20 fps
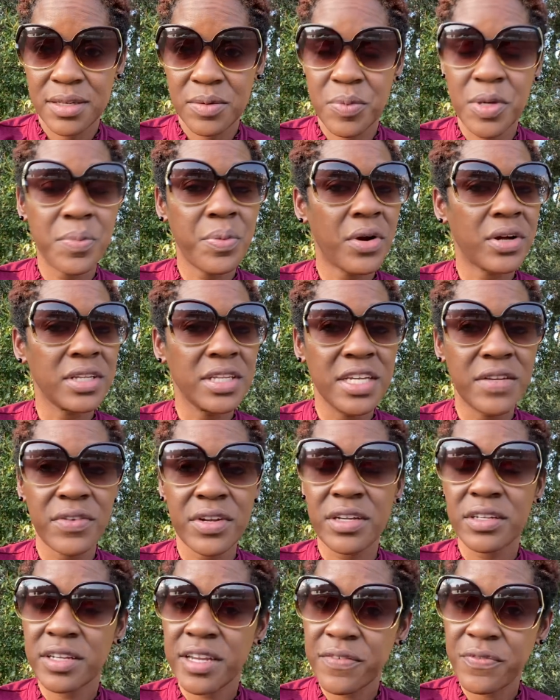People are leaving
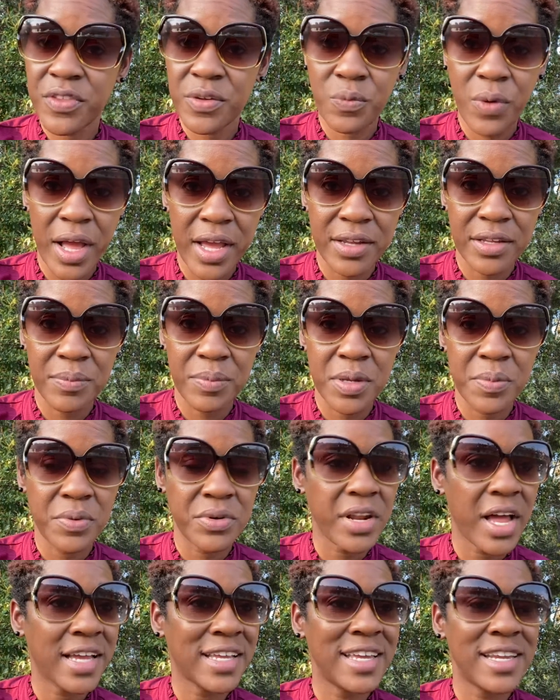here left and right. People are
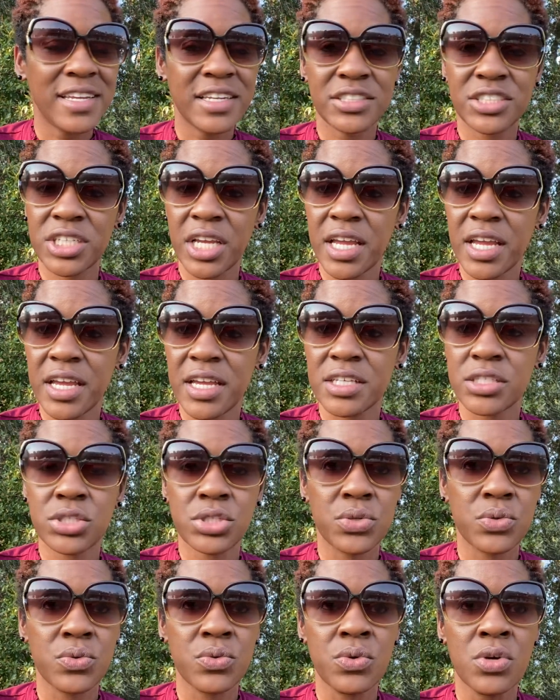not getting the chance
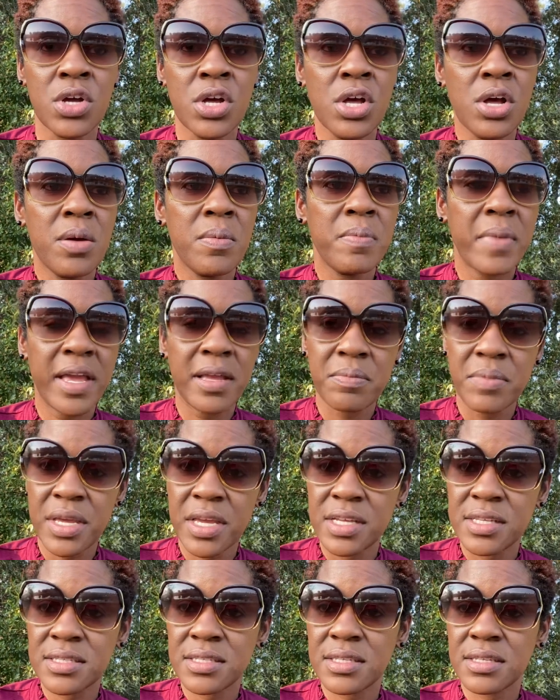to make
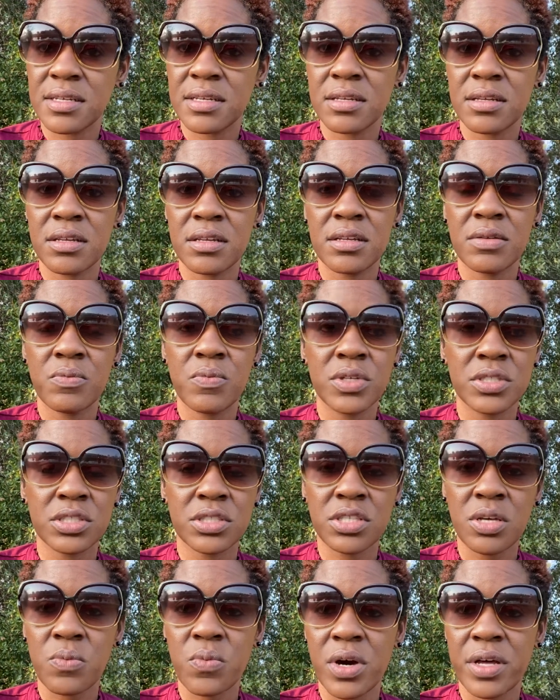amends with
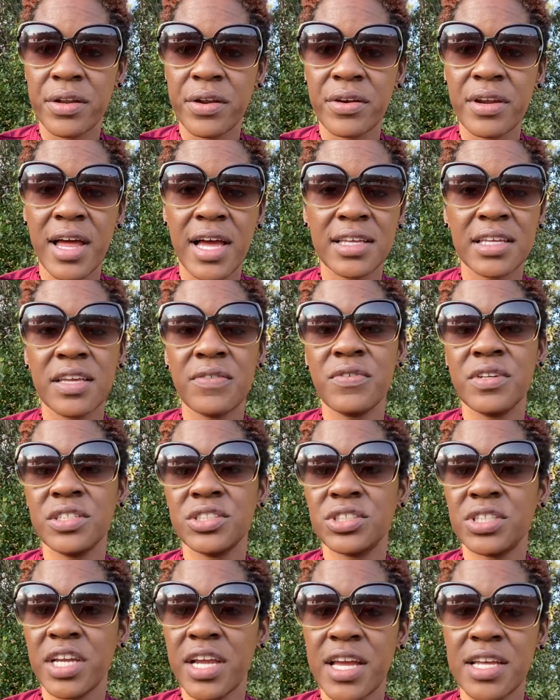someone. They're not given a
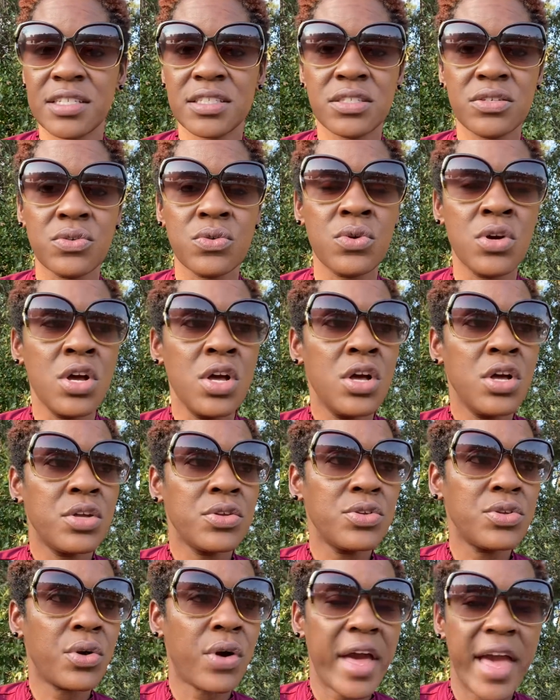chance to,
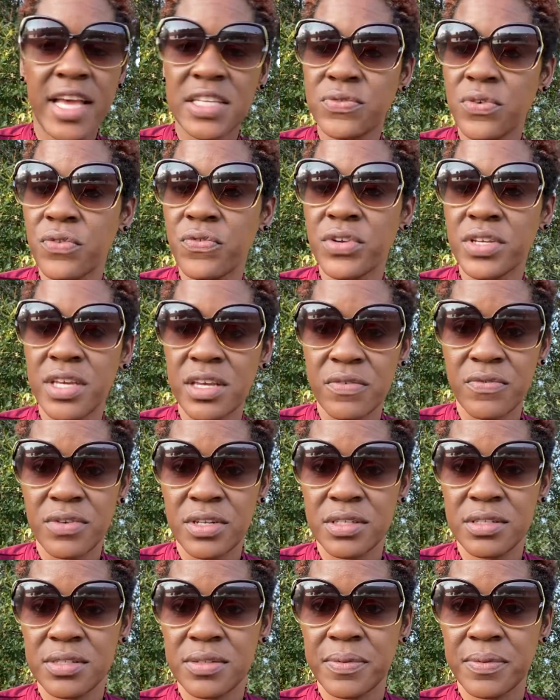ask for forgiveness.